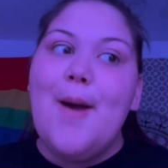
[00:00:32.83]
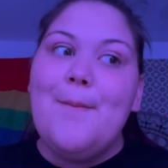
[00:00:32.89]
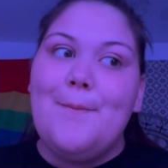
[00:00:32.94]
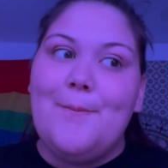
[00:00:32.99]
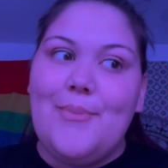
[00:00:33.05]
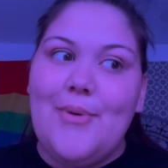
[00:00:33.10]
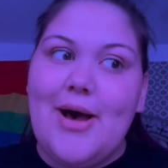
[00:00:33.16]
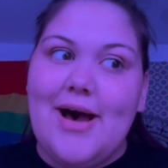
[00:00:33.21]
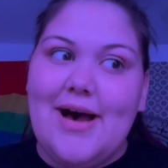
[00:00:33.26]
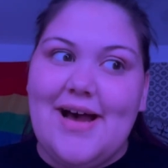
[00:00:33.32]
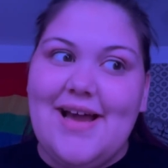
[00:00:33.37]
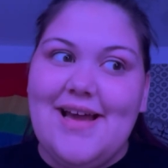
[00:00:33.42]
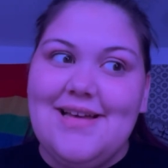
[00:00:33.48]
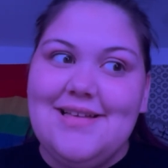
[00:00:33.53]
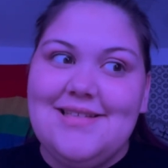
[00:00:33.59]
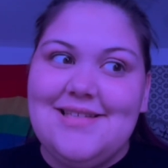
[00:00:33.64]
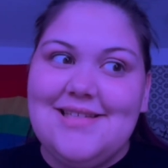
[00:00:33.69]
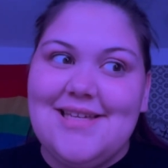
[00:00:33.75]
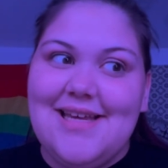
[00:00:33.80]

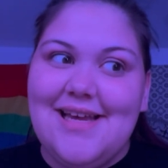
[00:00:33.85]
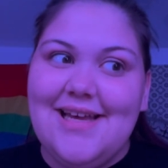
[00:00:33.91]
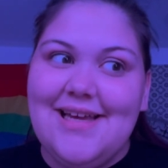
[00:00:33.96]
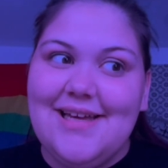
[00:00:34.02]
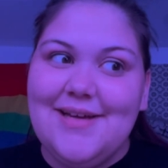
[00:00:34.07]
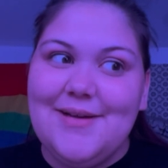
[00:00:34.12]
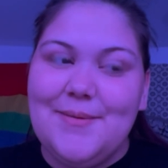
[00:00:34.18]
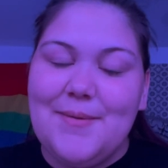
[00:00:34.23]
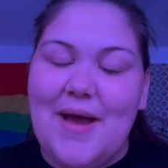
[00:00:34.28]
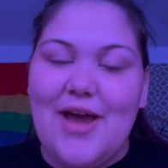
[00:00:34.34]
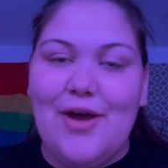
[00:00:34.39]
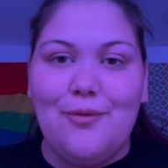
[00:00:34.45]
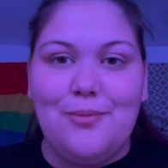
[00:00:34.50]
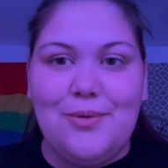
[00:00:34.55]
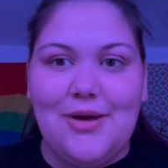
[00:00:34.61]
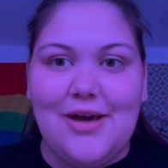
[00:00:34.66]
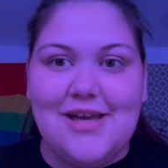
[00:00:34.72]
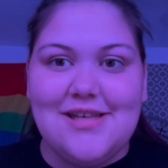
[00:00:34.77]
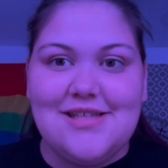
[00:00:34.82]
But I hope
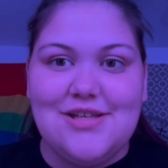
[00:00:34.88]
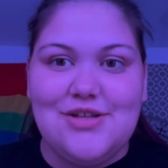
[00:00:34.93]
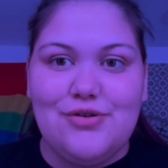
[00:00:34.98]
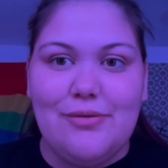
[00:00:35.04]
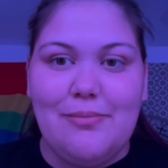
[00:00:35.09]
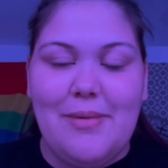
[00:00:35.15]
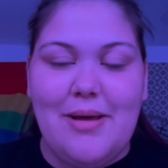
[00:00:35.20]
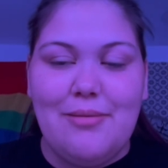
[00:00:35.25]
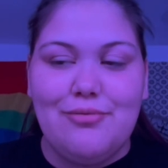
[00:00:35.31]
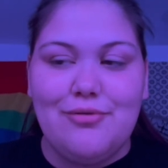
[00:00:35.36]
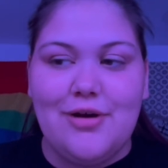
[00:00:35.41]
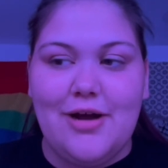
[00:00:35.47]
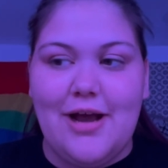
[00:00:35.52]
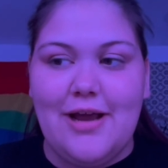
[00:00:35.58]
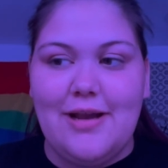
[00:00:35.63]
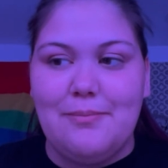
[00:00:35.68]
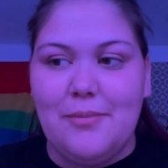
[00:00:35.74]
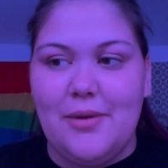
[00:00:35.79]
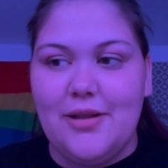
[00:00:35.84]
you guys enjoyed my
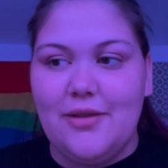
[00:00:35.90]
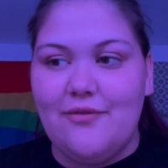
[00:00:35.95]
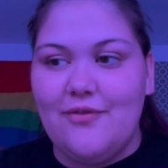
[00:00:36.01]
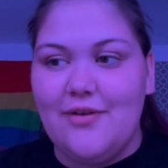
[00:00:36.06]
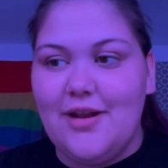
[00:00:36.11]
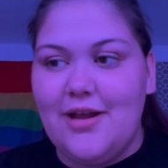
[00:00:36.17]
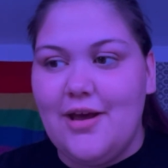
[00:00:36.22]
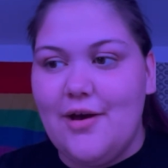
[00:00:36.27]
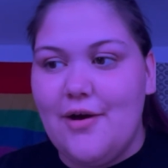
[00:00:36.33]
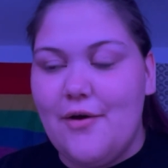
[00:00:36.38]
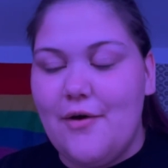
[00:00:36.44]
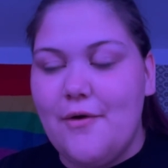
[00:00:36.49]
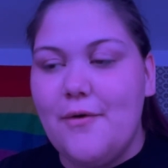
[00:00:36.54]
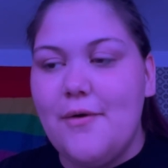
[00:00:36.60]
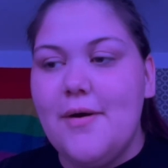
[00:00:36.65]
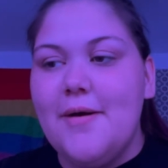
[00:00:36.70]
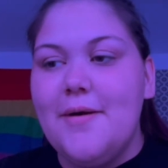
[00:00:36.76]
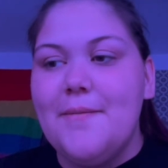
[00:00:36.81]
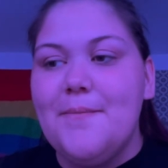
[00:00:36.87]
Pride Month
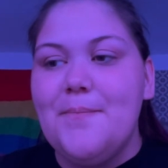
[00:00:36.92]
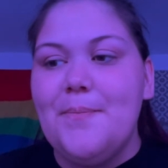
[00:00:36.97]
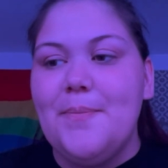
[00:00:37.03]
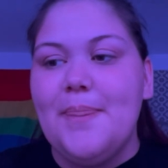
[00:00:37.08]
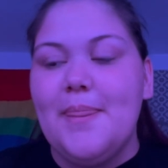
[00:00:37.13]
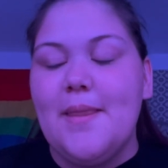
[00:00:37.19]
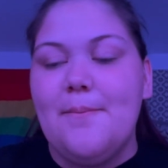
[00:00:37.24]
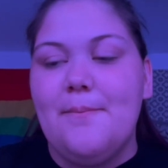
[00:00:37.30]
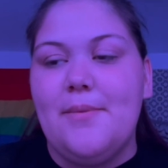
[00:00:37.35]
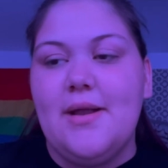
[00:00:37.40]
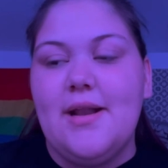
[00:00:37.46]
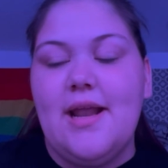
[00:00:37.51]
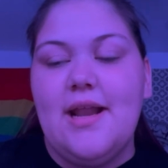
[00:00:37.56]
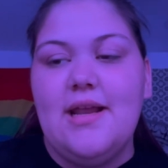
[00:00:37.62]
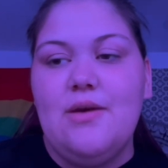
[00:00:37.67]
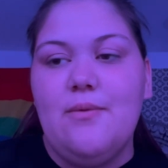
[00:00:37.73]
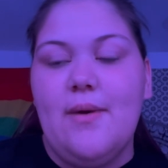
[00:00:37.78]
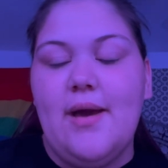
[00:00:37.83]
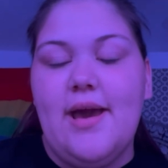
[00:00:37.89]
video. But
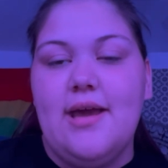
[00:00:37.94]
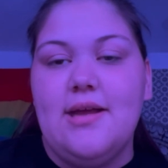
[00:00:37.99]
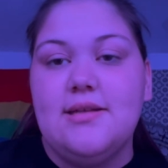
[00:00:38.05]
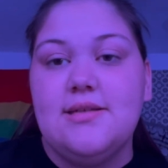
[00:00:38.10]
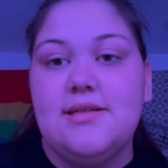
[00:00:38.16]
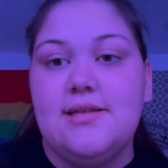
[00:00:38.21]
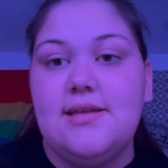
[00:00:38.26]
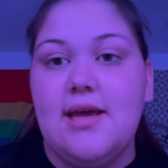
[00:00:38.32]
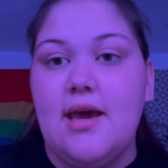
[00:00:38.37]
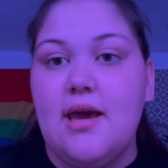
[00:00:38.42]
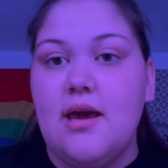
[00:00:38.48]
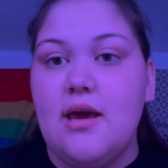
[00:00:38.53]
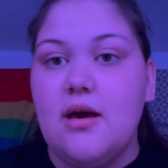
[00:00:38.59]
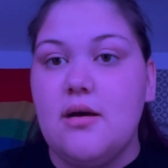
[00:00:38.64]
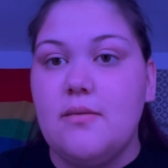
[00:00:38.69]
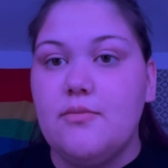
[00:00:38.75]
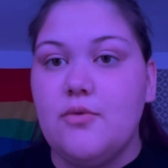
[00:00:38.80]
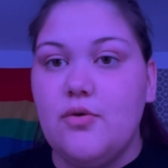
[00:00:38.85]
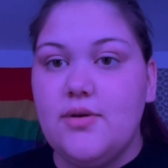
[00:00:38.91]
anyway, today
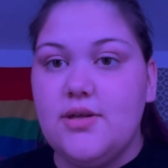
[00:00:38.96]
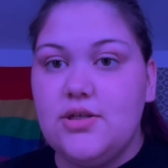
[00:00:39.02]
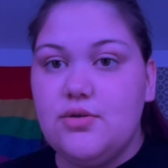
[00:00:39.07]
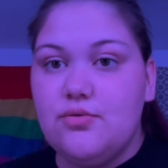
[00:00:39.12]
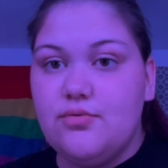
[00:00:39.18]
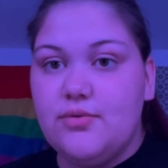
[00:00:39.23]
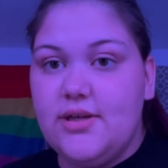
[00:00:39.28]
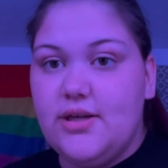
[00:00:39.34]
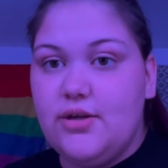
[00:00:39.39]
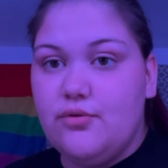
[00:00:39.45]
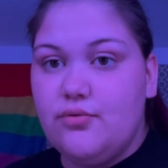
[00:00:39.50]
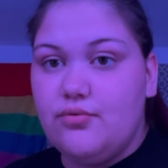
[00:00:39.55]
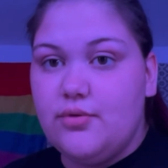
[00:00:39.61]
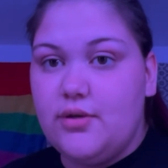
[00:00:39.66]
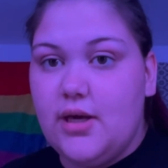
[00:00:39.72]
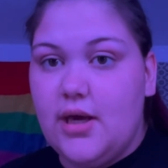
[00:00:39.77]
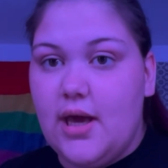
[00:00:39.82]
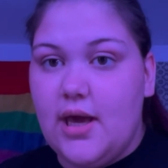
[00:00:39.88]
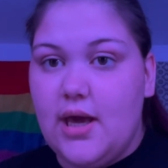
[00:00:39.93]
I'm going to
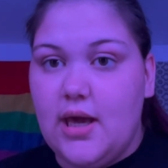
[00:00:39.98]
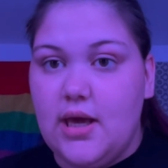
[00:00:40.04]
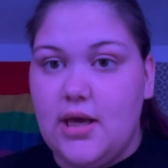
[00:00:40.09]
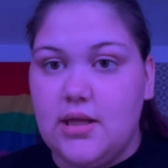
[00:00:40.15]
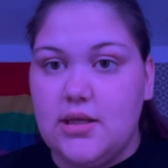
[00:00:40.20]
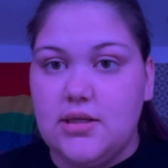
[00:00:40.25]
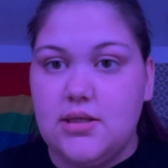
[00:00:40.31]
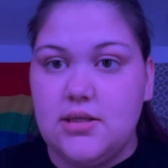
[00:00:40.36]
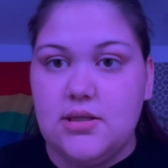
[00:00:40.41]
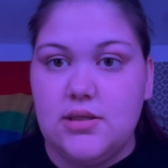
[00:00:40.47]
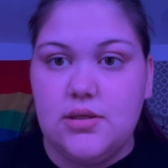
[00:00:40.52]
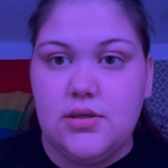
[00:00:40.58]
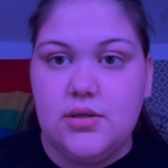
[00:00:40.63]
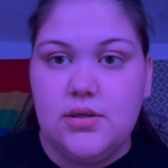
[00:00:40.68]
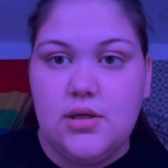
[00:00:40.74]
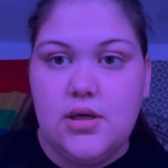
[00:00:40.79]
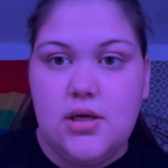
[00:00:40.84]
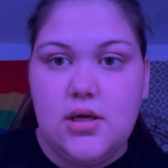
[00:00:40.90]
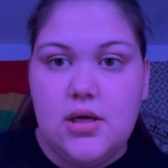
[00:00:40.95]
recreate
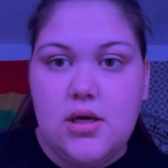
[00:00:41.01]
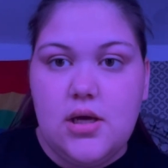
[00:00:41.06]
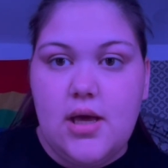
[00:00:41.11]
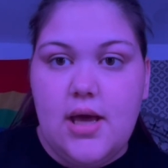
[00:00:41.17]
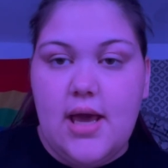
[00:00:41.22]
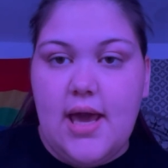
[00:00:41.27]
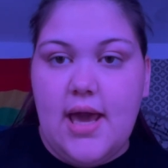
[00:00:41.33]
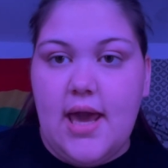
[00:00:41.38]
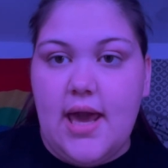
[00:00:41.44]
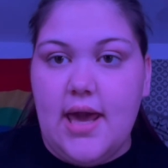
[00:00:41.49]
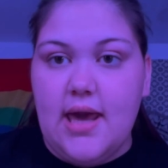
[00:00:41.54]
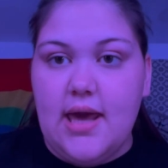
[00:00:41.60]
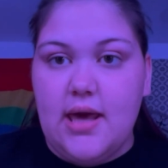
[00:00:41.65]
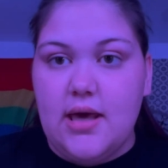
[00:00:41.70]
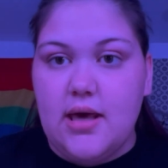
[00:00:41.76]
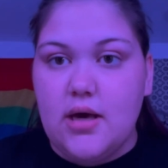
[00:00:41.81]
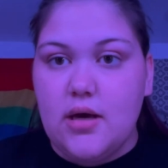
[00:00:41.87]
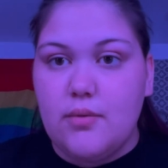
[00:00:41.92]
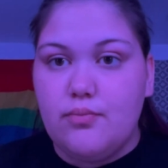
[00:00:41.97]

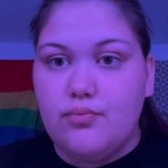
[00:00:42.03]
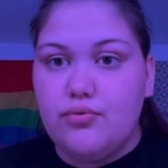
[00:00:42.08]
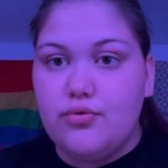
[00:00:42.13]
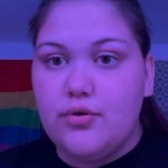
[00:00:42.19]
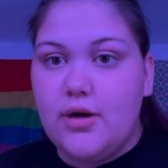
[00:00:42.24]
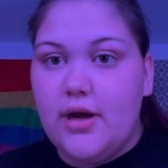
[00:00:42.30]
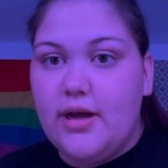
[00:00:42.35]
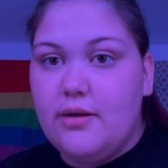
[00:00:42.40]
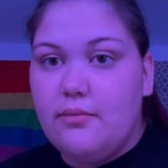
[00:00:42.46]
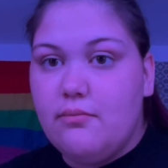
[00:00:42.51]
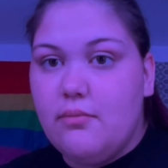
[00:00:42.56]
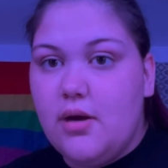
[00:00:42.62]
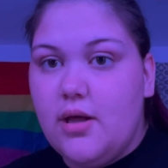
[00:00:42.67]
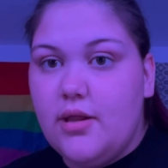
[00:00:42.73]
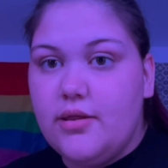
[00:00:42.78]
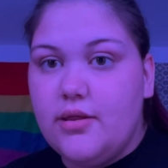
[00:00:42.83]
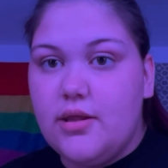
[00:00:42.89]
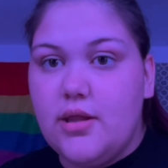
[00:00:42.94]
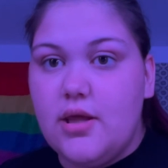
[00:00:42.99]
a Pride Month